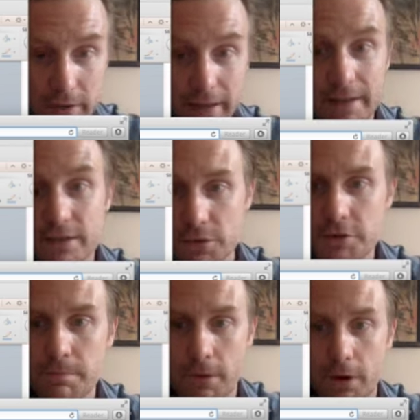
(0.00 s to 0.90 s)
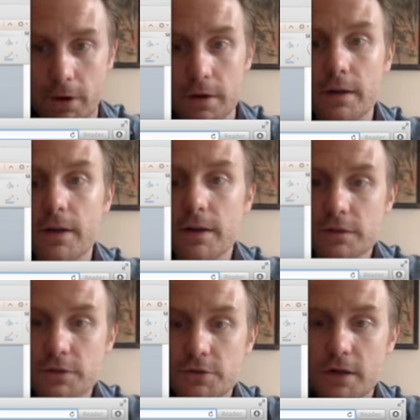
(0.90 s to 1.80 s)
any search bar,
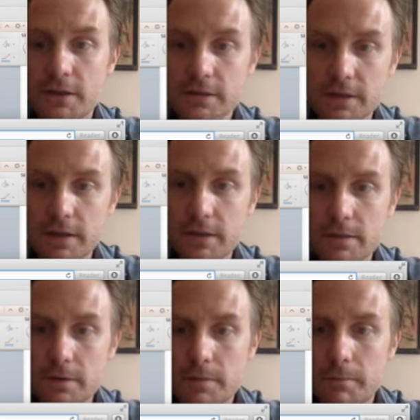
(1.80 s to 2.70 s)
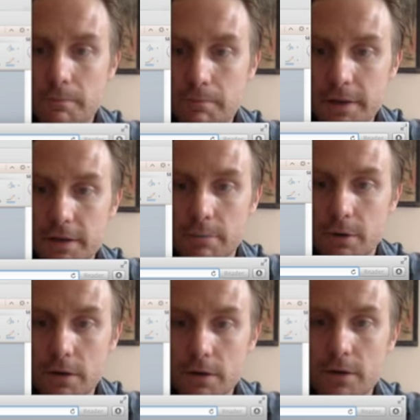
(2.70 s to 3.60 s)
Justin
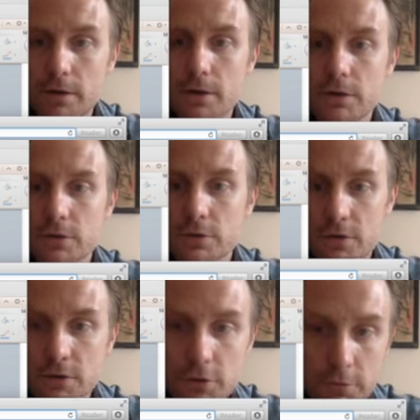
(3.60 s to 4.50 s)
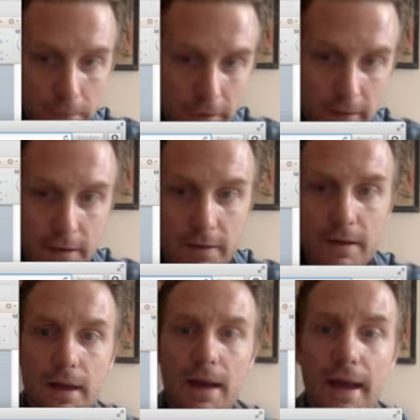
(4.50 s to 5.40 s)
Bieber stupid
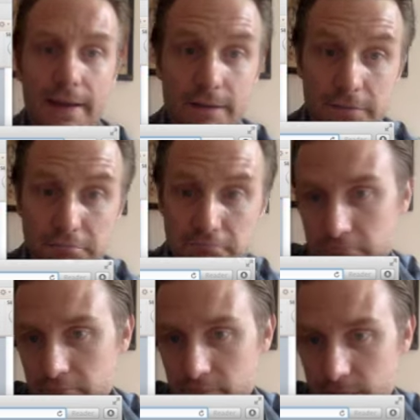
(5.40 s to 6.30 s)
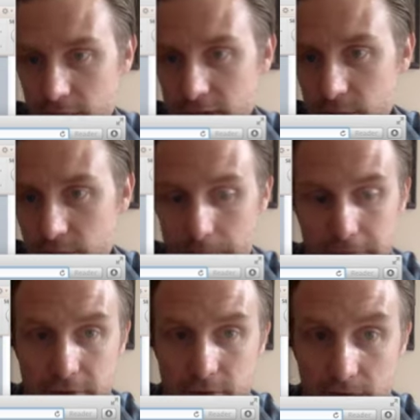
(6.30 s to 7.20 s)
hat. Let's see what
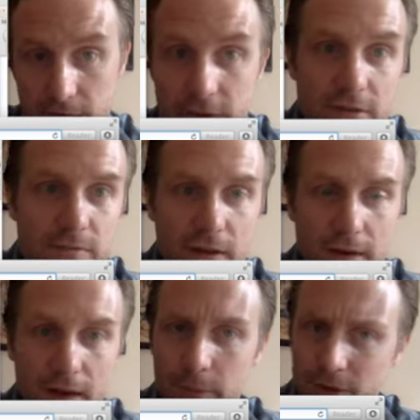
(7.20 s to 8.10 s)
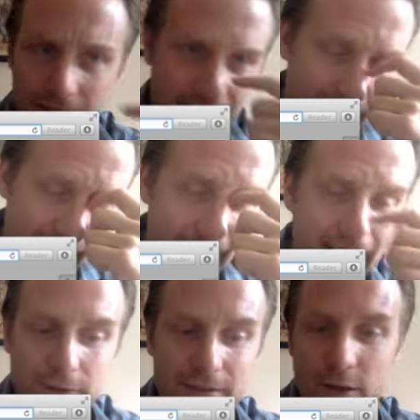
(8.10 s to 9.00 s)
happens. Okay, I'm trying to think,
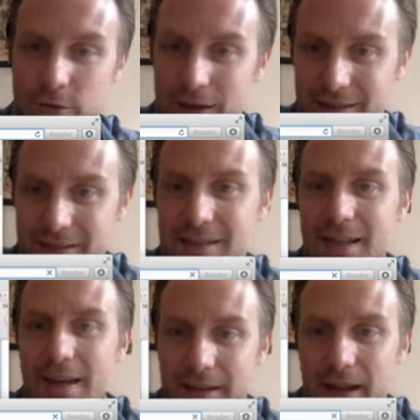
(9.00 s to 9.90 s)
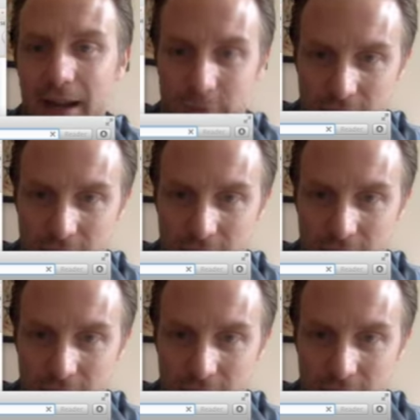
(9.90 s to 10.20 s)
how did I create this slide? I'm sure